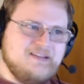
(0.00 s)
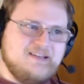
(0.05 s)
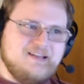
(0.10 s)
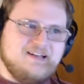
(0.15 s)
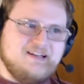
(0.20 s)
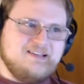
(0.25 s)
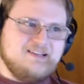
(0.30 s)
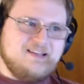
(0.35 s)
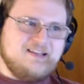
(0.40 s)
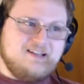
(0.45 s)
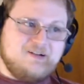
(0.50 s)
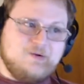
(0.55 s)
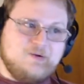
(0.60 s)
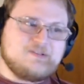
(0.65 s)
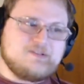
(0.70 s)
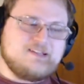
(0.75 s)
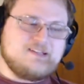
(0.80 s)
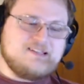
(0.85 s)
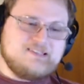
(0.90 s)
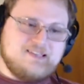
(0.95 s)
And they, of
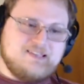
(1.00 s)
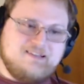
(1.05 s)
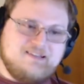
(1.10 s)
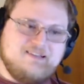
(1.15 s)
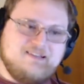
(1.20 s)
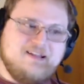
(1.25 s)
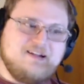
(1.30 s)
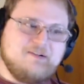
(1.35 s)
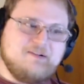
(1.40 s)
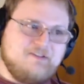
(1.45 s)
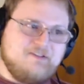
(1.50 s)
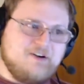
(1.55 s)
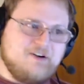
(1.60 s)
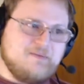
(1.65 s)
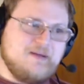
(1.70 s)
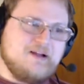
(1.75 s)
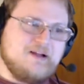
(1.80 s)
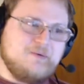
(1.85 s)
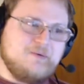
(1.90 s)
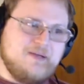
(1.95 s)
course, they sat in there for
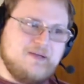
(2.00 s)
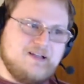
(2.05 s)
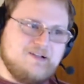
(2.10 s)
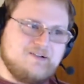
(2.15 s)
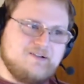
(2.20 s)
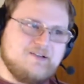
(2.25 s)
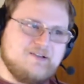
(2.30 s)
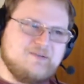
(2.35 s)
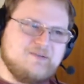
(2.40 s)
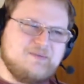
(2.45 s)
about a week or two,